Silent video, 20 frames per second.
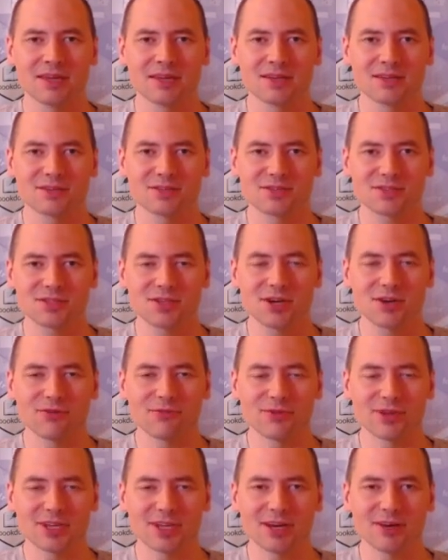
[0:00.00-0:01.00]
So we
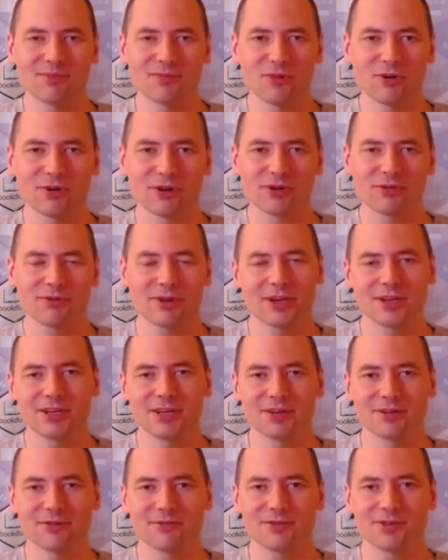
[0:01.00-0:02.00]
got more great
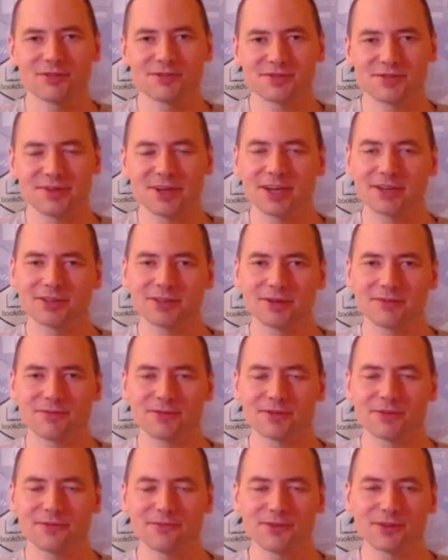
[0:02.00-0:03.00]
interviews lined up for the
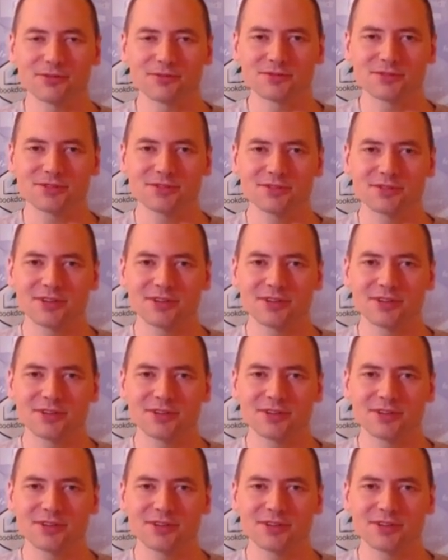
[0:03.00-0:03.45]
future,